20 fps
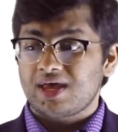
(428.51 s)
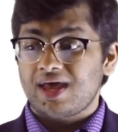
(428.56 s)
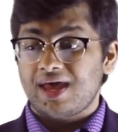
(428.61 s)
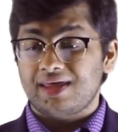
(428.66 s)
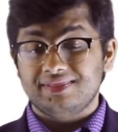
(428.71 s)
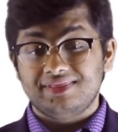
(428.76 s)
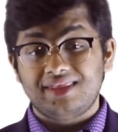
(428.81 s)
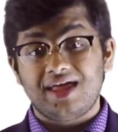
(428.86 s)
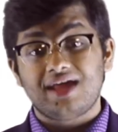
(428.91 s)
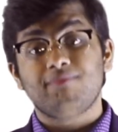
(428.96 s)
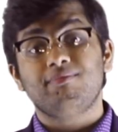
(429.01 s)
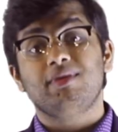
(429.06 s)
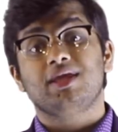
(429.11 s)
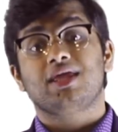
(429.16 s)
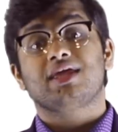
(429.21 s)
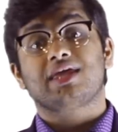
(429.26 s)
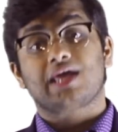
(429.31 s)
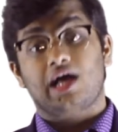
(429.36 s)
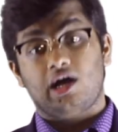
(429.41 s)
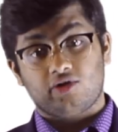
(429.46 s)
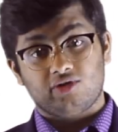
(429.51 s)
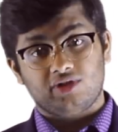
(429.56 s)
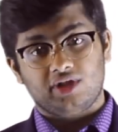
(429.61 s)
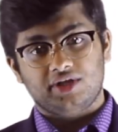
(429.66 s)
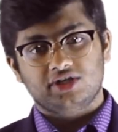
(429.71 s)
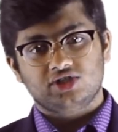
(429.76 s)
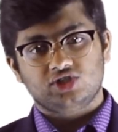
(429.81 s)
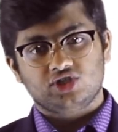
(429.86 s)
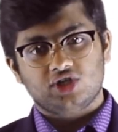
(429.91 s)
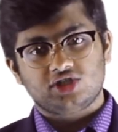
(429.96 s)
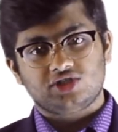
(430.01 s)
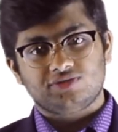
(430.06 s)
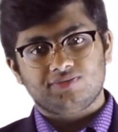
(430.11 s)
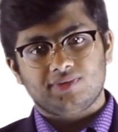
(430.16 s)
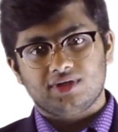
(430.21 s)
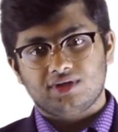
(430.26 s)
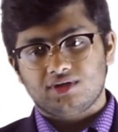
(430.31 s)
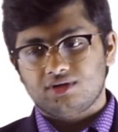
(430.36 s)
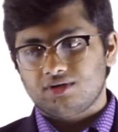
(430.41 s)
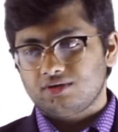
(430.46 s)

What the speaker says: and then make a calculated judgment.